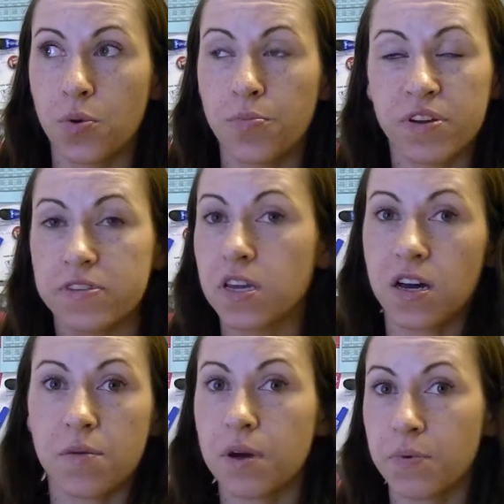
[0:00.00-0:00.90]
but if it's not
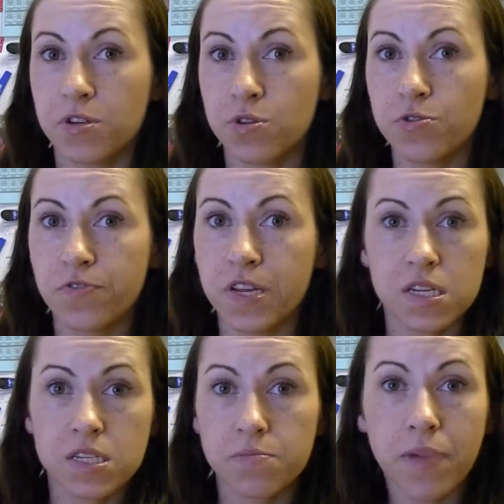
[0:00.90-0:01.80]
coming up in a newsfeed,
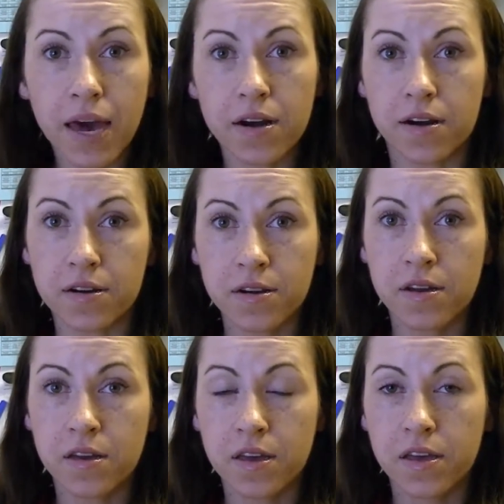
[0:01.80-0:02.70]
it doesn't matter.
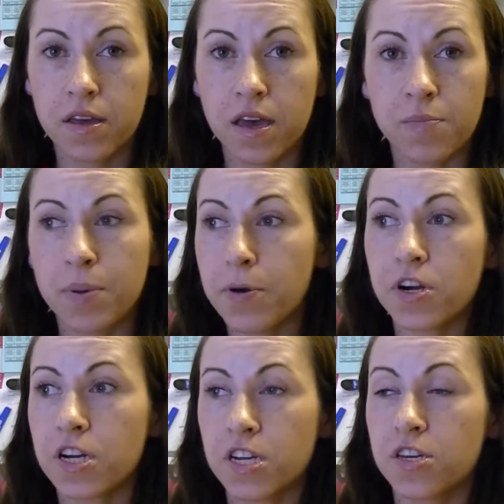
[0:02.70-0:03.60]
And people
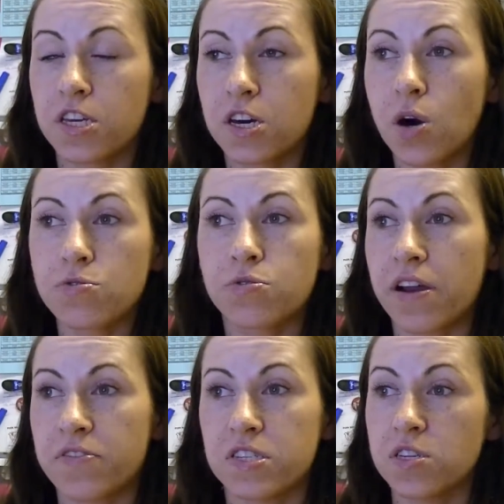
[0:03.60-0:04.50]
aren't going to go to
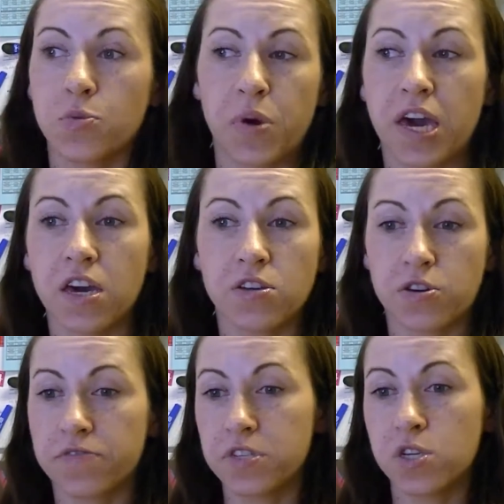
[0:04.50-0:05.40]
every single page
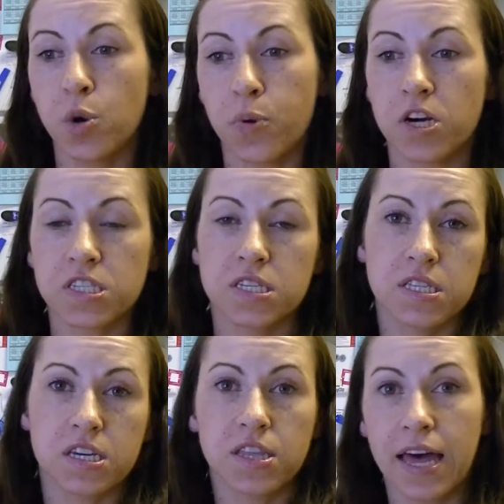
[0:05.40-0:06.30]
or every single person
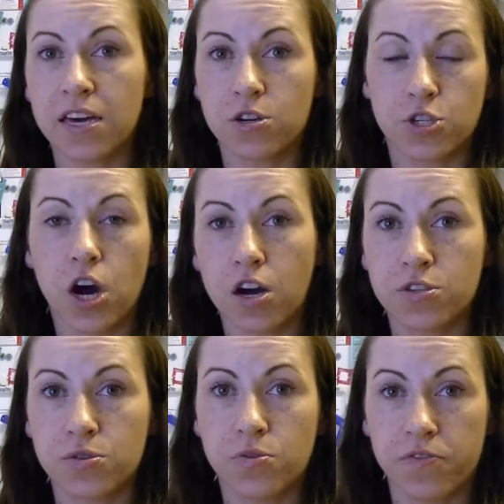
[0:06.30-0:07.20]
they like or
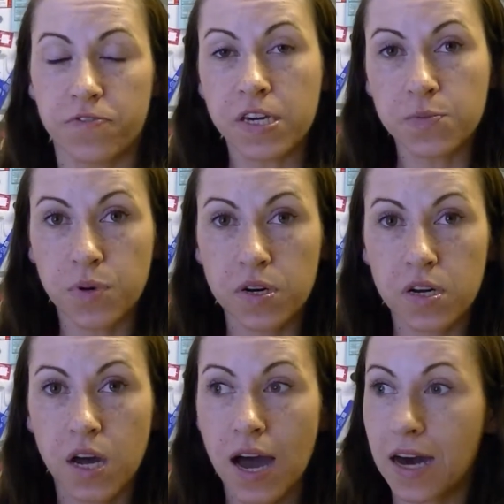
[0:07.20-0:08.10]
talk to on
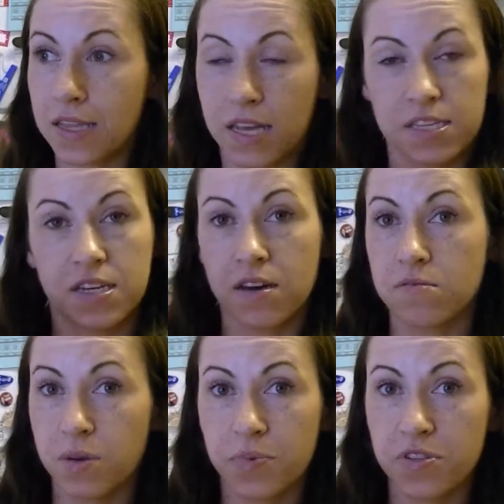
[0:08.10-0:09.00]
Facebook unless it
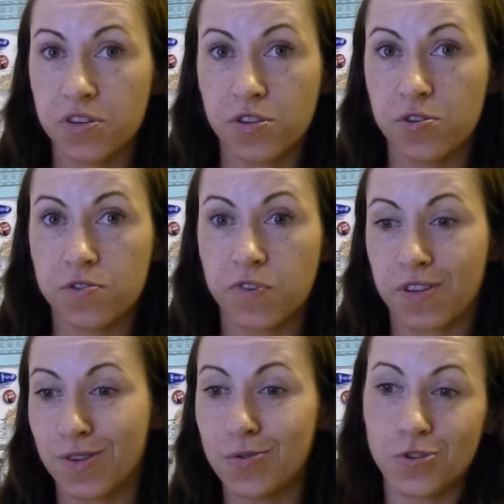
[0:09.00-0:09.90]
comes up in their
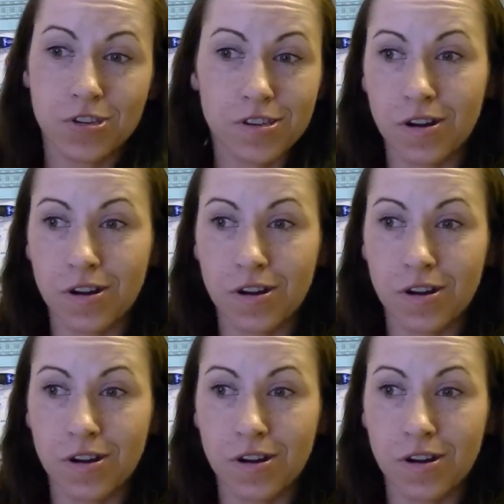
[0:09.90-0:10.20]
newsfeed. Usually,